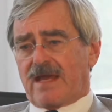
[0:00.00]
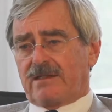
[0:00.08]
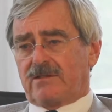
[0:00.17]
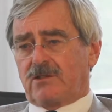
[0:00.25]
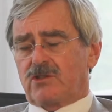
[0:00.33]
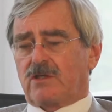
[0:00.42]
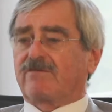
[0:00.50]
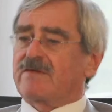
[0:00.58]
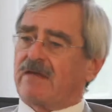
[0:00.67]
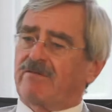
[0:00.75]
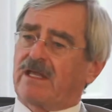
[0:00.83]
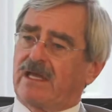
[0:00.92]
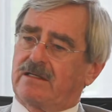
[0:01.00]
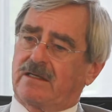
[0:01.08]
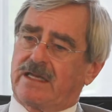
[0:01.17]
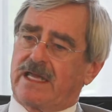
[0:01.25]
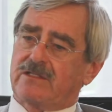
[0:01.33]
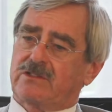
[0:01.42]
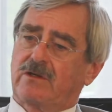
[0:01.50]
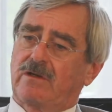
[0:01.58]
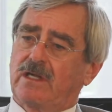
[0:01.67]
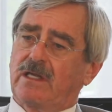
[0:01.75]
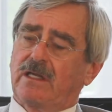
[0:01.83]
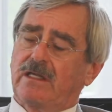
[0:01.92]
advantage of navigated
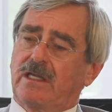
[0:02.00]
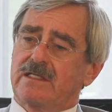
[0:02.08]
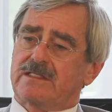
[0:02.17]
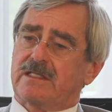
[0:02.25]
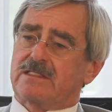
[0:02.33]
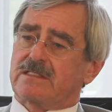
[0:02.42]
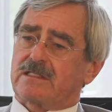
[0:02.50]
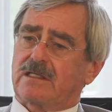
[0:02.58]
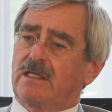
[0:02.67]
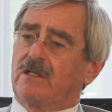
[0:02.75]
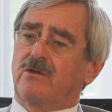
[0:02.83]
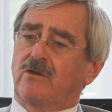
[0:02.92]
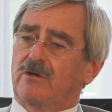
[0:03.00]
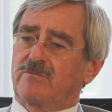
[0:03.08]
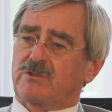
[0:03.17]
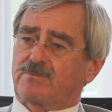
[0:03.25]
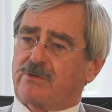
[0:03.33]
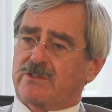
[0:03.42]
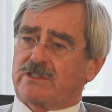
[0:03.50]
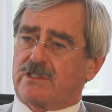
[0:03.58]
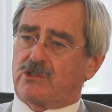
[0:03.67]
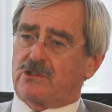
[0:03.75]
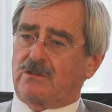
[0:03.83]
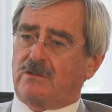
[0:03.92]
laser is its enormous
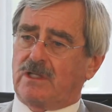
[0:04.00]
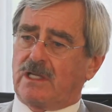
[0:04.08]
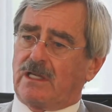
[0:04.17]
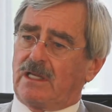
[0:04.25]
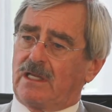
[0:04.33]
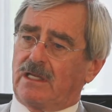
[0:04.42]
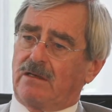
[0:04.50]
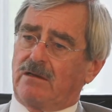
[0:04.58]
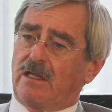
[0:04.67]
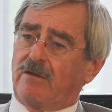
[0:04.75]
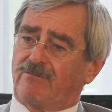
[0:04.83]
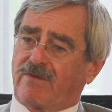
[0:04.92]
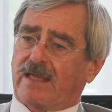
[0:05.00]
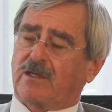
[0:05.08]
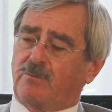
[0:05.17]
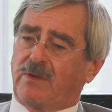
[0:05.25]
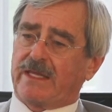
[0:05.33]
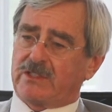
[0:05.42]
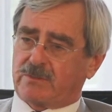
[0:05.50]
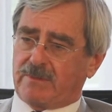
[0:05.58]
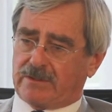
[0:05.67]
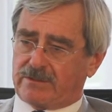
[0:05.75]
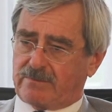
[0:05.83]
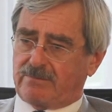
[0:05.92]
precision in effect
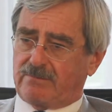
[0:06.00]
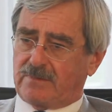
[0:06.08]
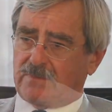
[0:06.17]
placement.